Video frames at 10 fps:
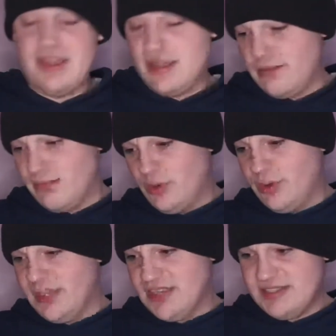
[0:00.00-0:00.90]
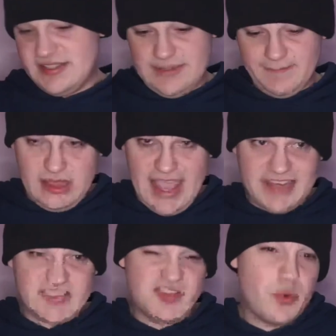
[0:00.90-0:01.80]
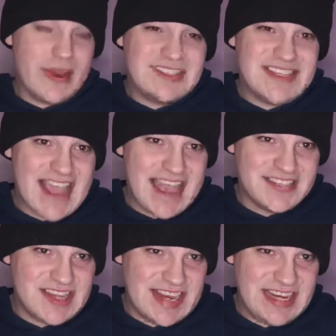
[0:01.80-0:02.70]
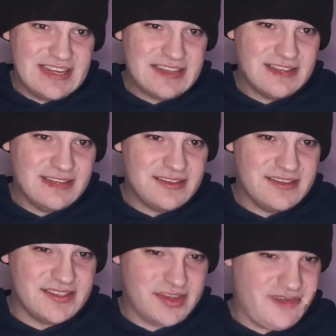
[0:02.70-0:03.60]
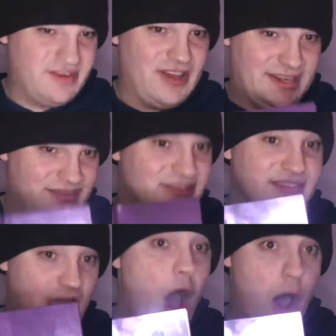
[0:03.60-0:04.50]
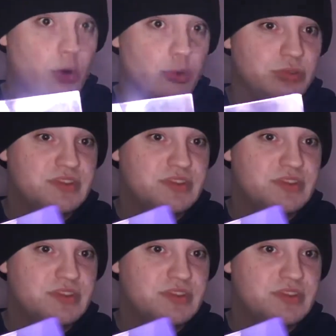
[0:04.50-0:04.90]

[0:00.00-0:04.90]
I bought this late 2018, so like old.